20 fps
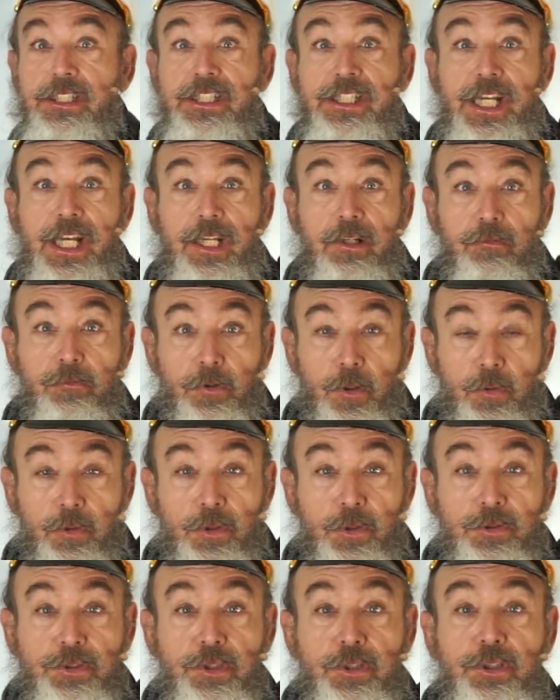Take
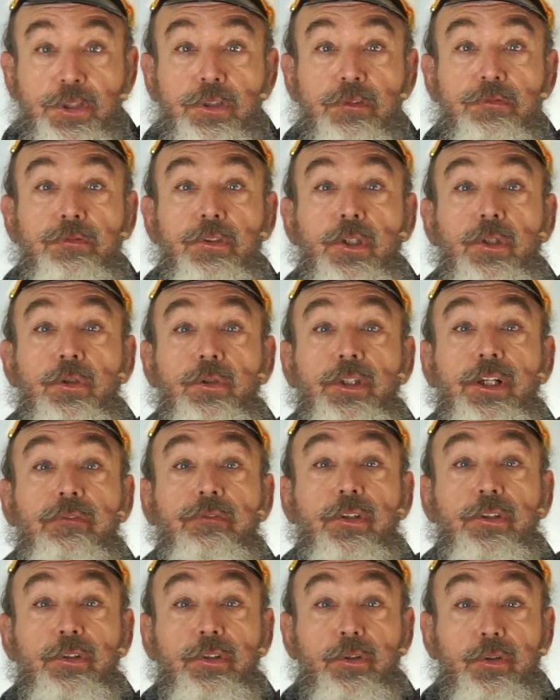photos on your phone
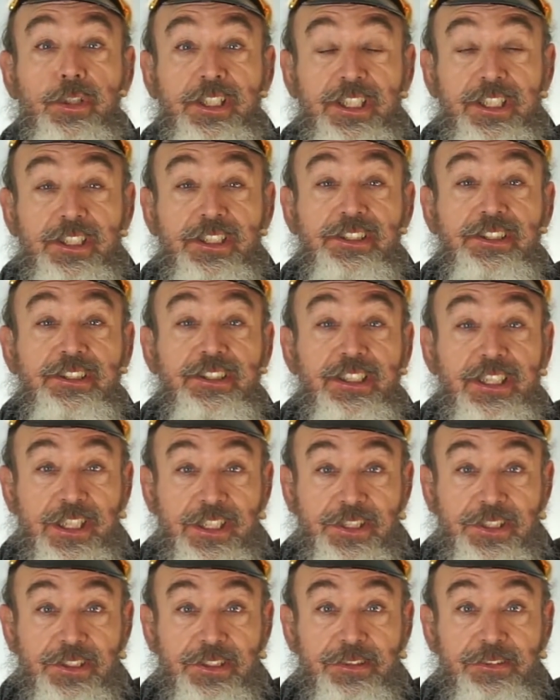of ingredients
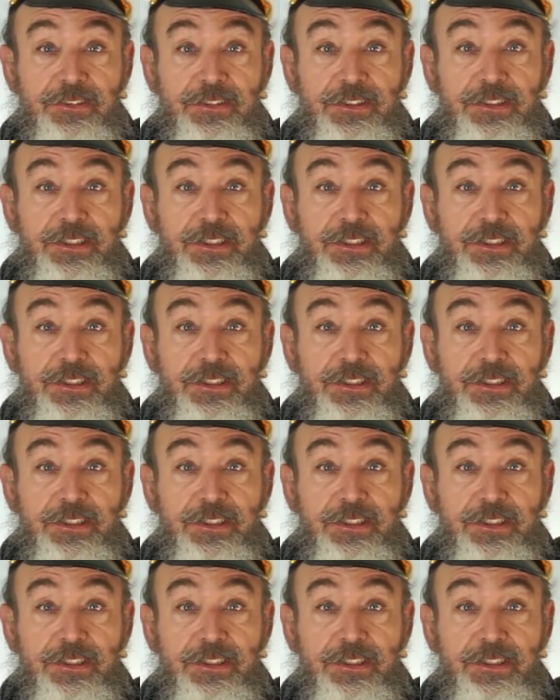list.